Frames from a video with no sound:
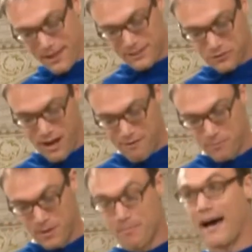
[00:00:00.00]
Thanks for
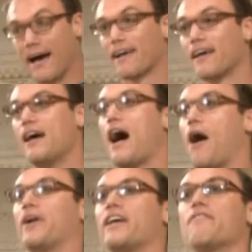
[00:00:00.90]
having me back.
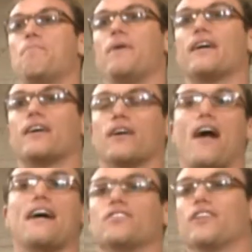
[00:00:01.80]
I want to give a big
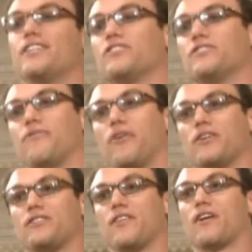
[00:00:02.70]
congratulations
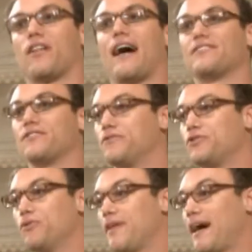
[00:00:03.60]
first to the class of
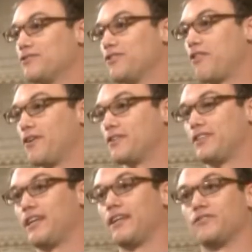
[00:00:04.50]

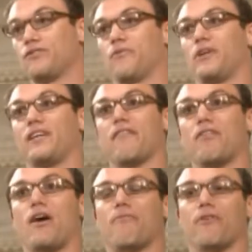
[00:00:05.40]
2013, so if we can
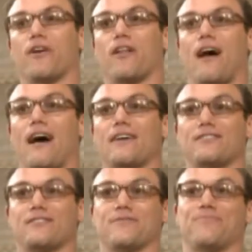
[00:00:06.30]
give it up for the
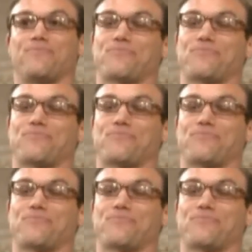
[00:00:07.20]
class.